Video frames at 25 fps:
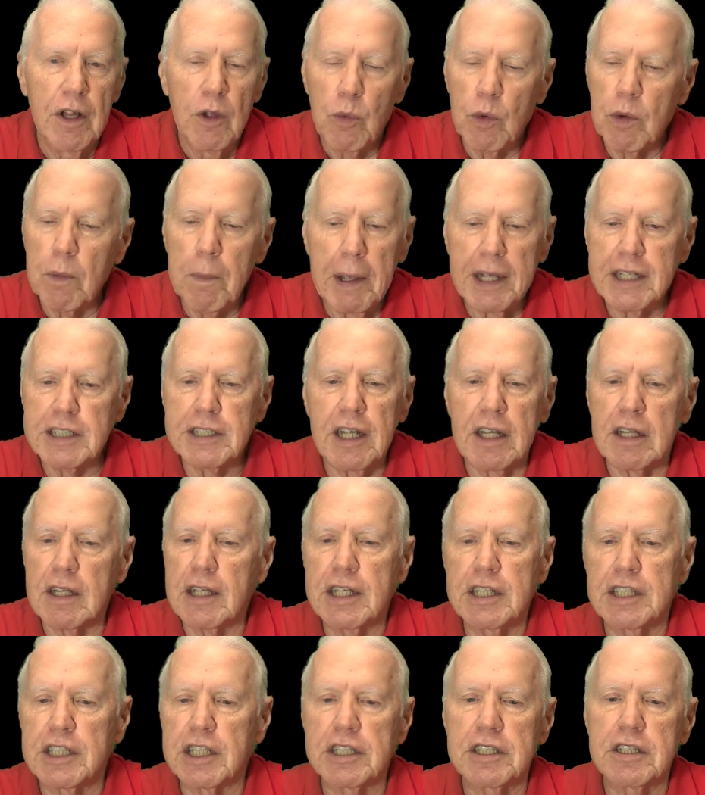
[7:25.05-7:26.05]
We're
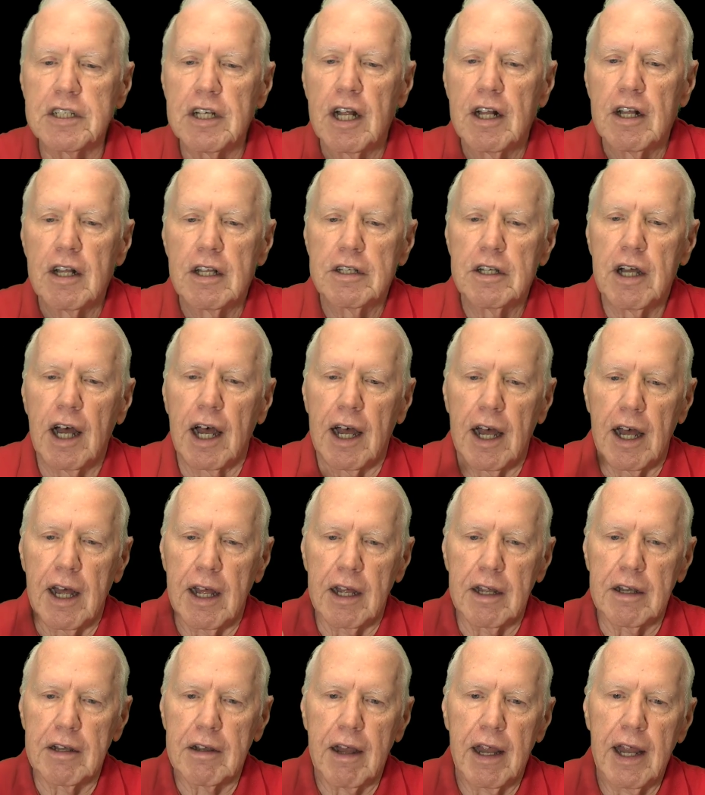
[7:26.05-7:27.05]
basically just
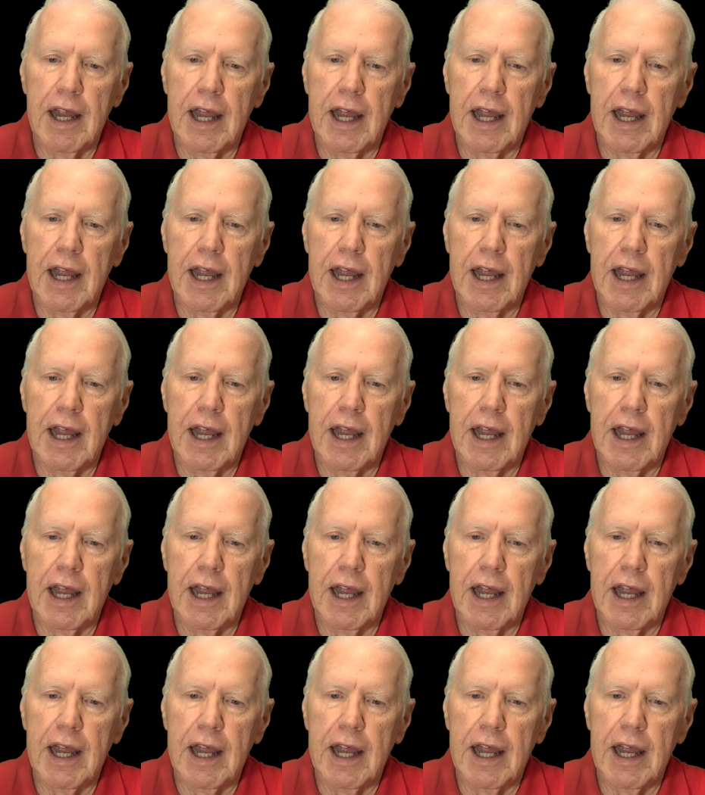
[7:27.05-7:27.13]
uh,